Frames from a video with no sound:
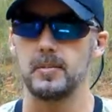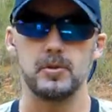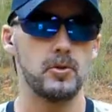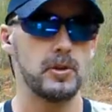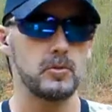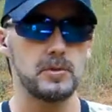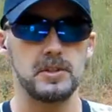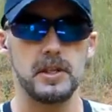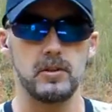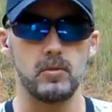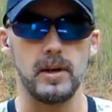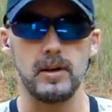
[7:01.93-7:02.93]
Do this with
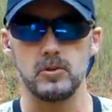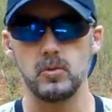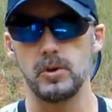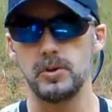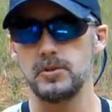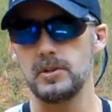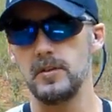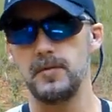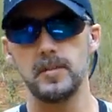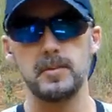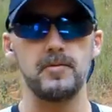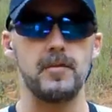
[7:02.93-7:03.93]
10 rounds. Work yourself
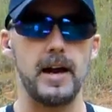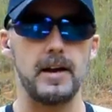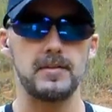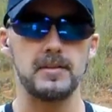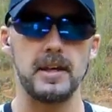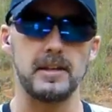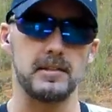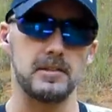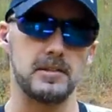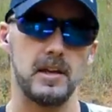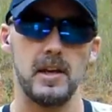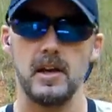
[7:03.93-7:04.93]
up to 5
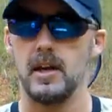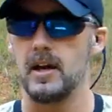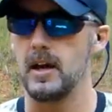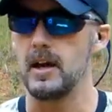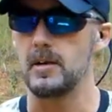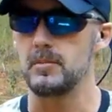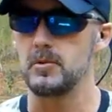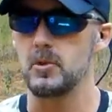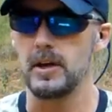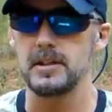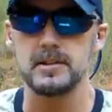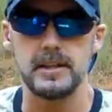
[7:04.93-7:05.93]
seconds.
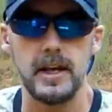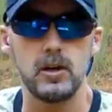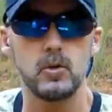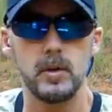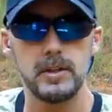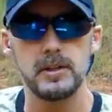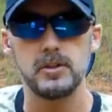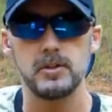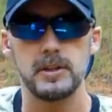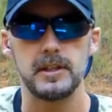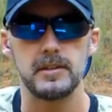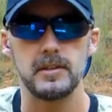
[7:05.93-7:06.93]
Try to see how quickly you
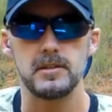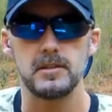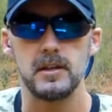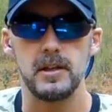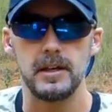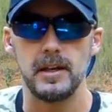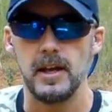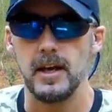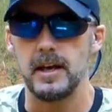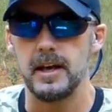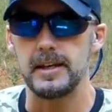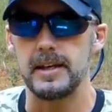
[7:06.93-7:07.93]
can get this done.
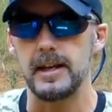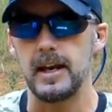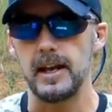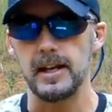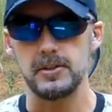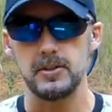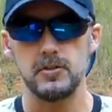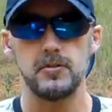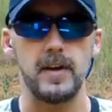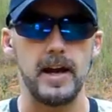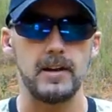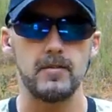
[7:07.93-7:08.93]
Again, I like to do
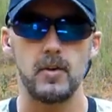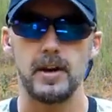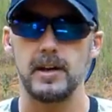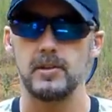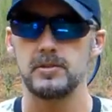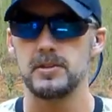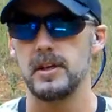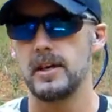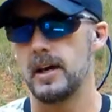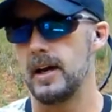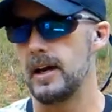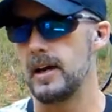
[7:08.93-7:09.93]
5 rounds.
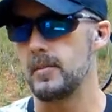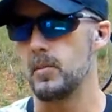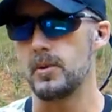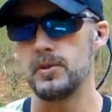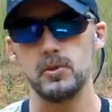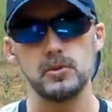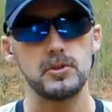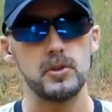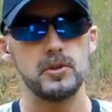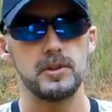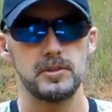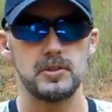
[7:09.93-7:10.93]
With new
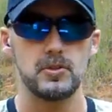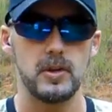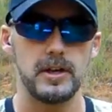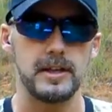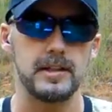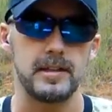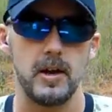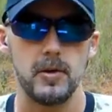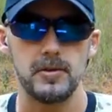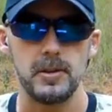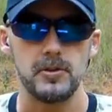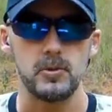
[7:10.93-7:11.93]
students, try to get that
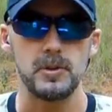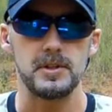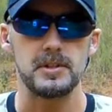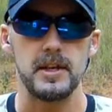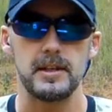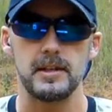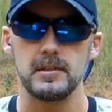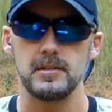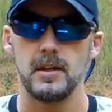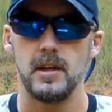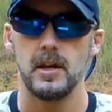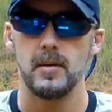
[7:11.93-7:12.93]
within 3
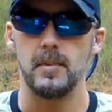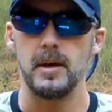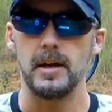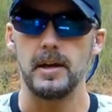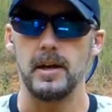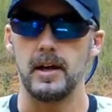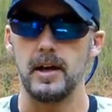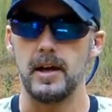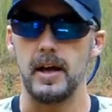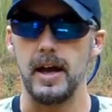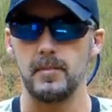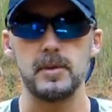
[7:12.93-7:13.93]
seconds. But
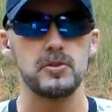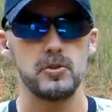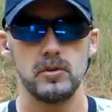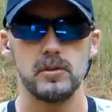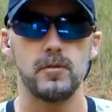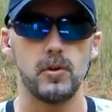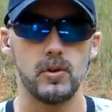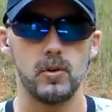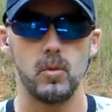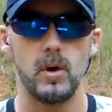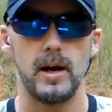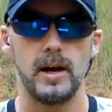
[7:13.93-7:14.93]
I've been shooting for a
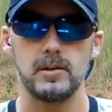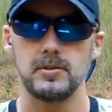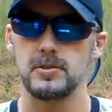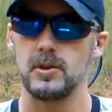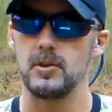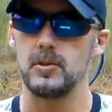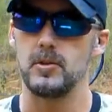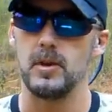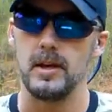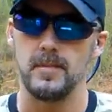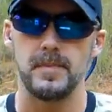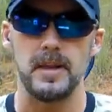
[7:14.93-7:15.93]
little while, so
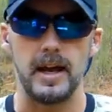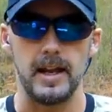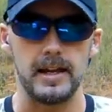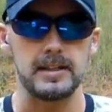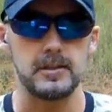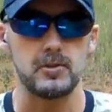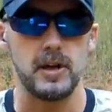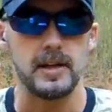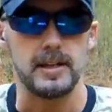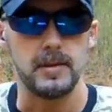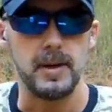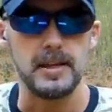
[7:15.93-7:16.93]
I like to try
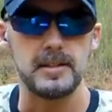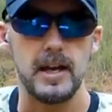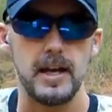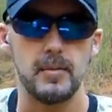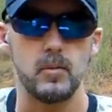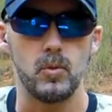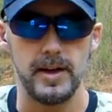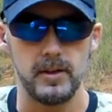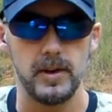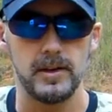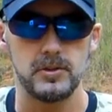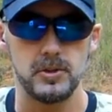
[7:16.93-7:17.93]
to get my time right
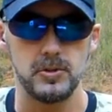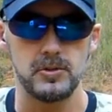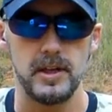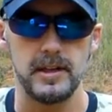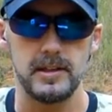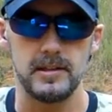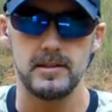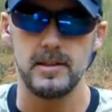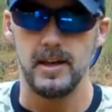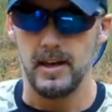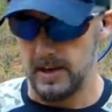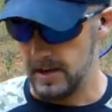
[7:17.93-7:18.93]
around 2 seconds.
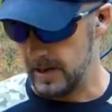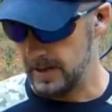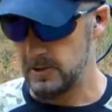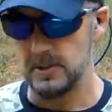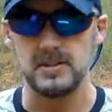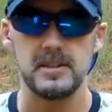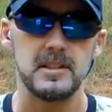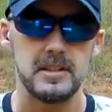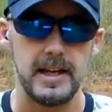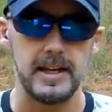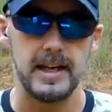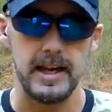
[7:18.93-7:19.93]
As you can see
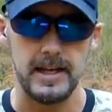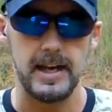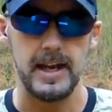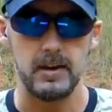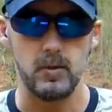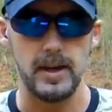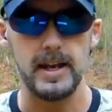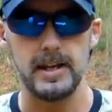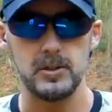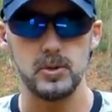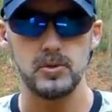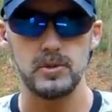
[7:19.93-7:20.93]
today, I got it right
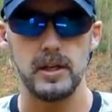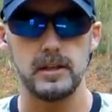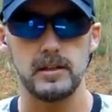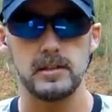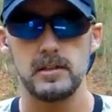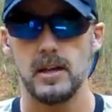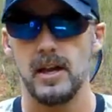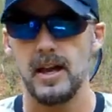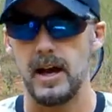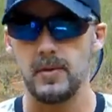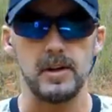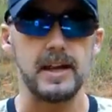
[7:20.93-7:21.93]
at 2 seconds.
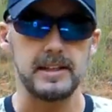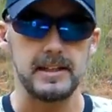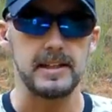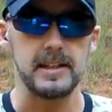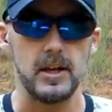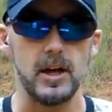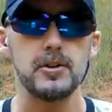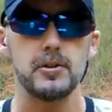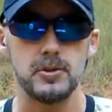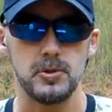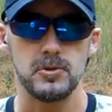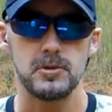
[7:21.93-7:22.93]
I would like to get it
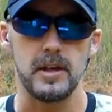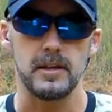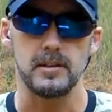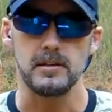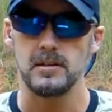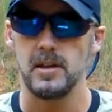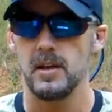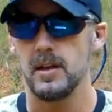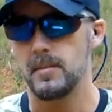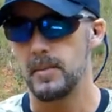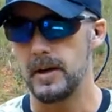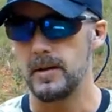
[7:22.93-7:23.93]
under 2 seconds,
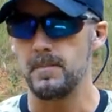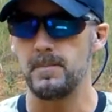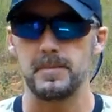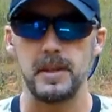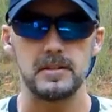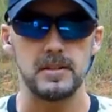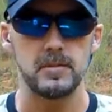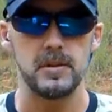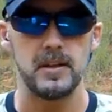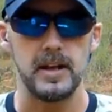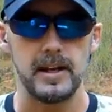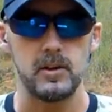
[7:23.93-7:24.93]
but that's
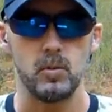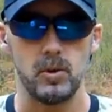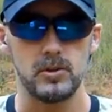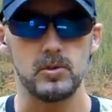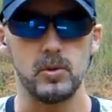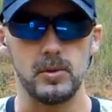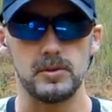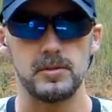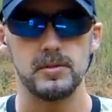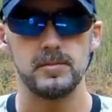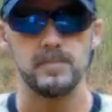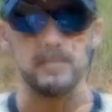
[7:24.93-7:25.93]
something that I can work towards.